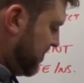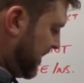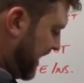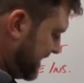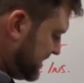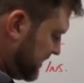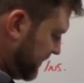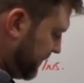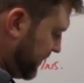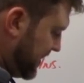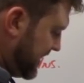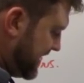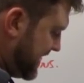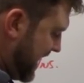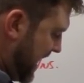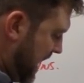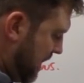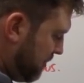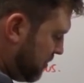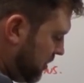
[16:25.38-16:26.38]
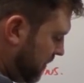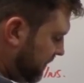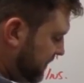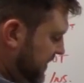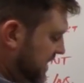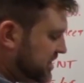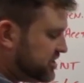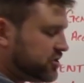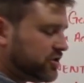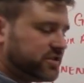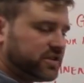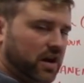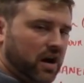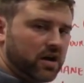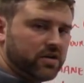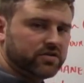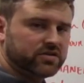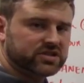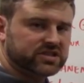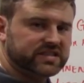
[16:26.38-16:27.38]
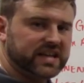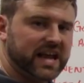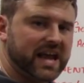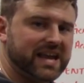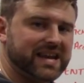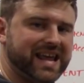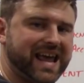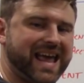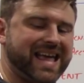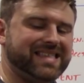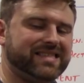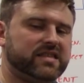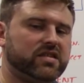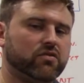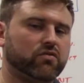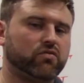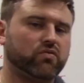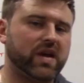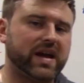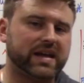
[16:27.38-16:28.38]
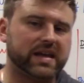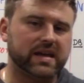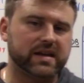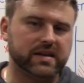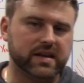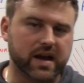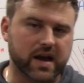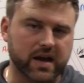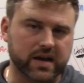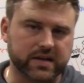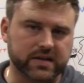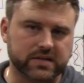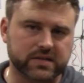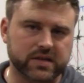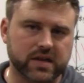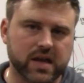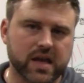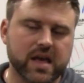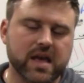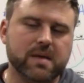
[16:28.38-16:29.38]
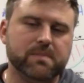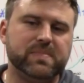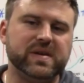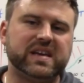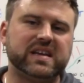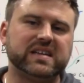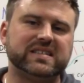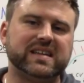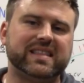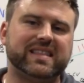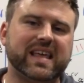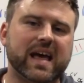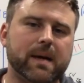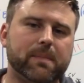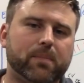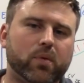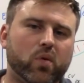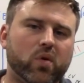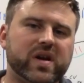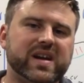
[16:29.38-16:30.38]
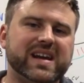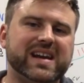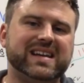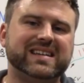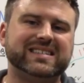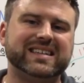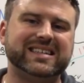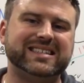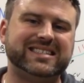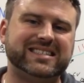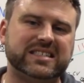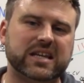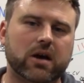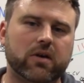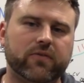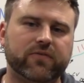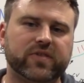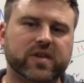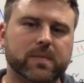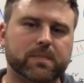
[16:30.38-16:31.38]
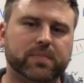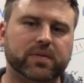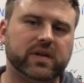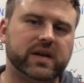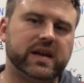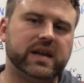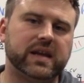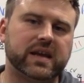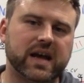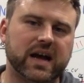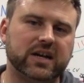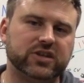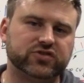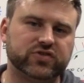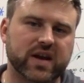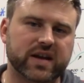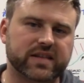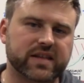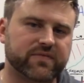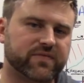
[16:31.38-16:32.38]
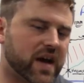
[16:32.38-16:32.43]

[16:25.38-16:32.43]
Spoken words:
That's a phenomenal feature to understand and to recognize, because at that point it is a self-completing contract.